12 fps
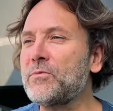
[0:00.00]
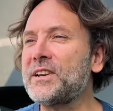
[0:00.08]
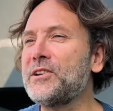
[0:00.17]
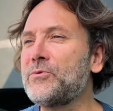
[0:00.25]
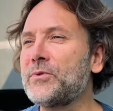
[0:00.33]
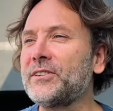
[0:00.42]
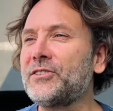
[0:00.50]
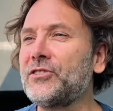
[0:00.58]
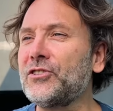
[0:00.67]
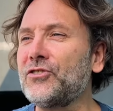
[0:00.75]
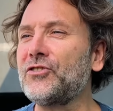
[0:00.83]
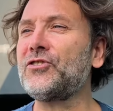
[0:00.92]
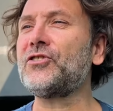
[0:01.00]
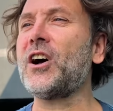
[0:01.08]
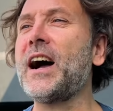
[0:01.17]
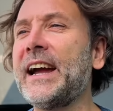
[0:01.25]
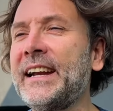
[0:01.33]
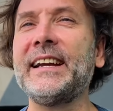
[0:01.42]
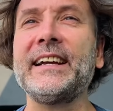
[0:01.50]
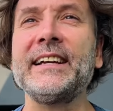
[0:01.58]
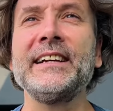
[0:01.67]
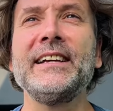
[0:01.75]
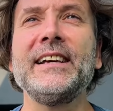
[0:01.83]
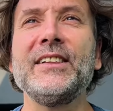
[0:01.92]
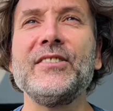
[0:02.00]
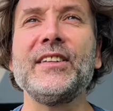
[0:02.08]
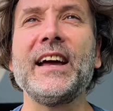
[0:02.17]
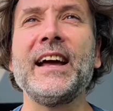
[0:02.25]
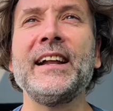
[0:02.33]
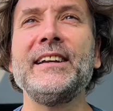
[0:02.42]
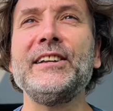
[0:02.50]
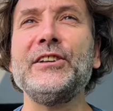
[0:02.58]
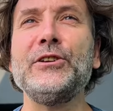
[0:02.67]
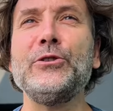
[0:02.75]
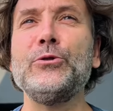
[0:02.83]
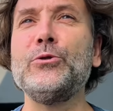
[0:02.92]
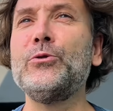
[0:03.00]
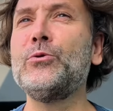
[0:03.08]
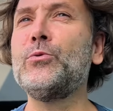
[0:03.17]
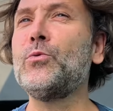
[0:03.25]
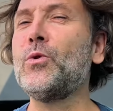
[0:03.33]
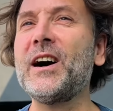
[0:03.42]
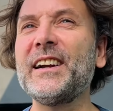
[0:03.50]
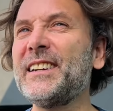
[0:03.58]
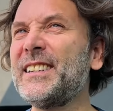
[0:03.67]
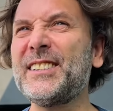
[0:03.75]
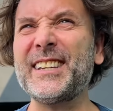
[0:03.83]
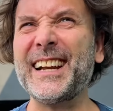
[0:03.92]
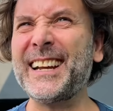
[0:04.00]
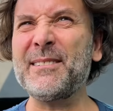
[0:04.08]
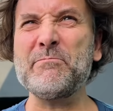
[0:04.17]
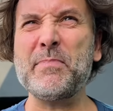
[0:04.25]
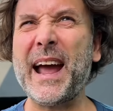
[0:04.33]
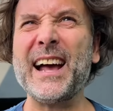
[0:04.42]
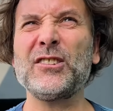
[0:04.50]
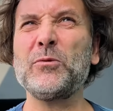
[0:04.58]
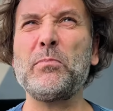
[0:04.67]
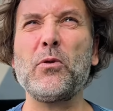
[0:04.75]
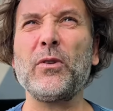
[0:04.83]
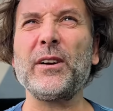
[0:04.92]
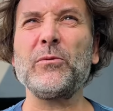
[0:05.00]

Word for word: when you were deciding that you wanted a second passport,